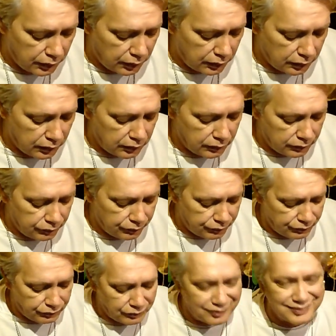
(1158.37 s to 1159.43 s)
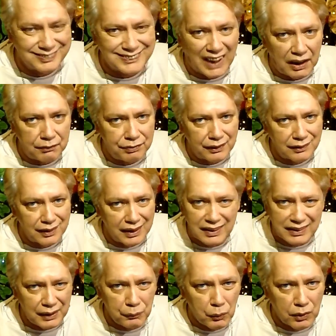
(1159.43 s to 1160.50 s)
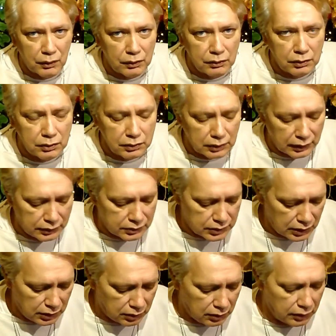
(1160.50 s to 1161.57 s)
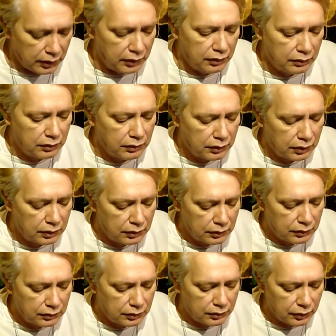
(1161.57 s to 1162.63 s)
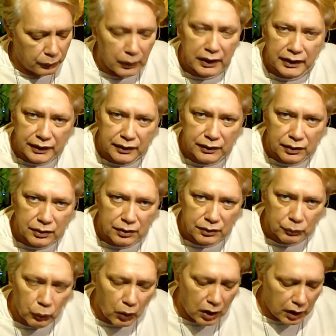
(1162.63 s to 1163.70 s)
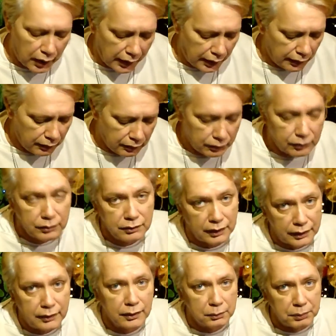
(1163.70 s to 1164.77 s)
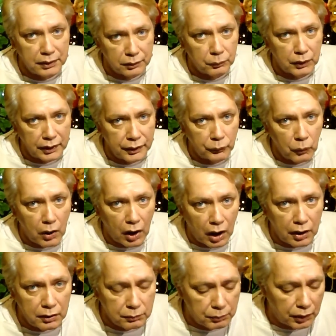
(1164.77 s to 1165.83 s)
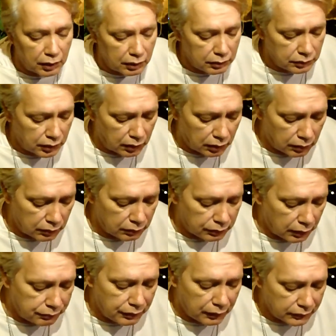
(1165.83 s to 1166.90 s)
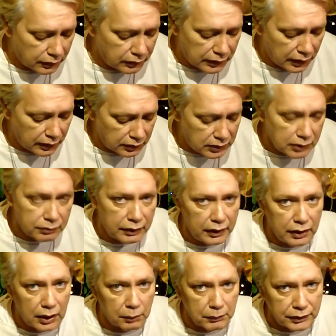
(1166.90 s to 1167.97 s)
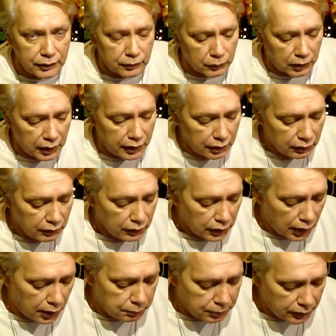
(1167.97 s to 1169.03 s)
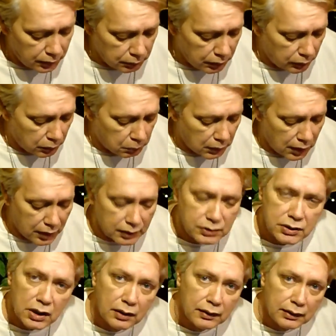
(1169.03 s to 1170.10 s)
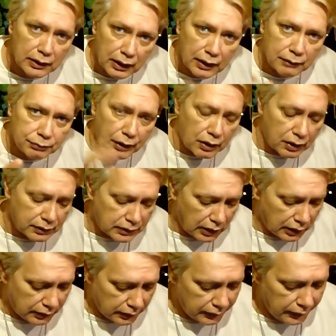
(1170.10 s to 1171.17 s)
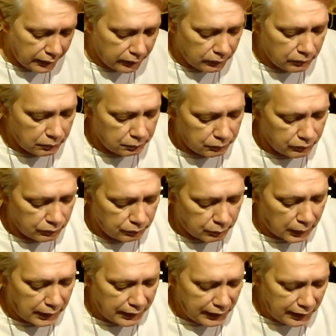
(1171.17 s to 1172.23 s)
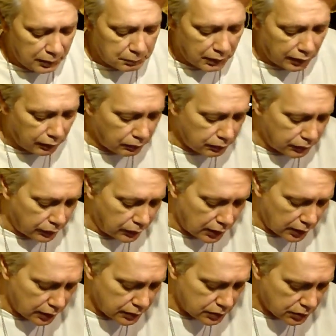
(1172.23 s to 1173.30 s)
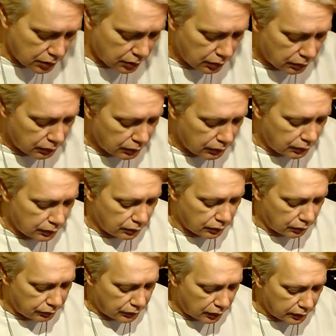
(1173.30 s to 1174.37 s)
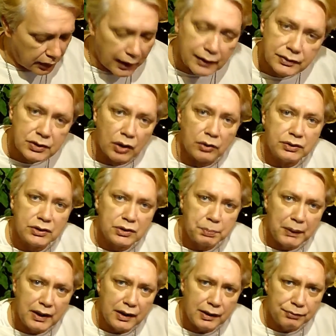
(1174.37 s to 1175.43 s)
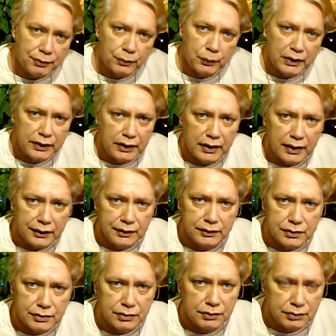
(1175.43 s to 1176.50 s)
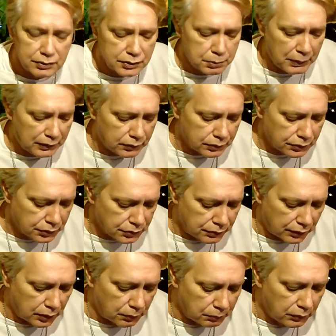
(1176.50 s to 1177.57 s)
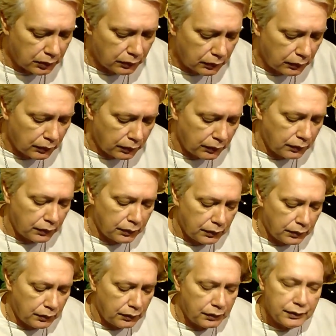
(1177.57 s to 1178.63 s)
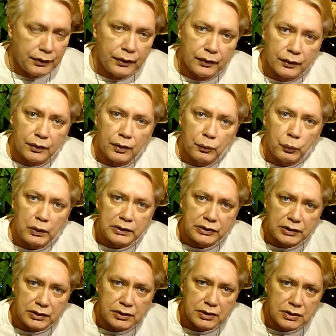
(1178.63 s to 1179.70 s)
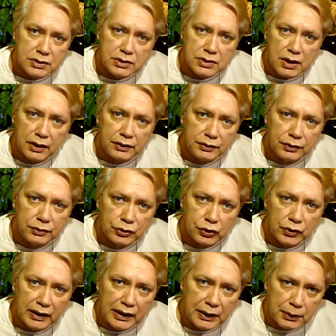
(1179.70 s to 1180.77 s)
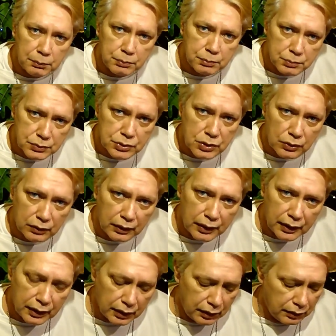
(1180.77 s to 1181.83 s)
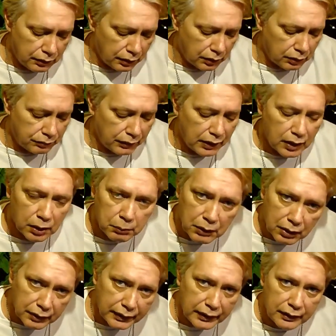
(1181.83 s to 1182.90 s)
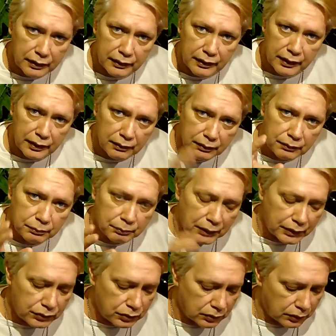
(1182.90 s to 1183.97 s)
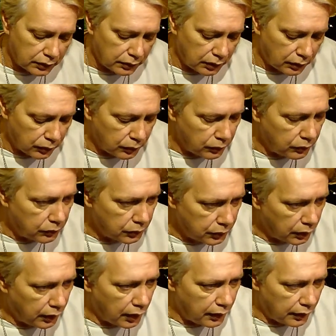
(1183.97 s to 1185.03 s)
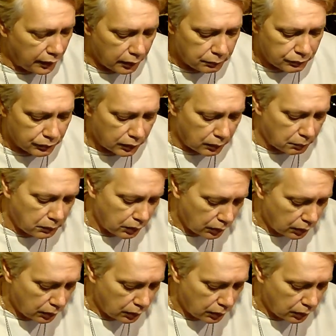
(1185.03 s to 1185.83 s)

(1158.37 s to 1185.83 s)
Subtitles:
I felt like they weren't exactly the way you're wanting. It could be the way you want, but, you know, if I felt negativity coming your way, I put up little blocks. I've contacted you by email. You guys have done that. So just be careful where you get your spells from, your wishes, your dreams, okay? You know, if you get them on the internet, make sure you know who you're getting them from.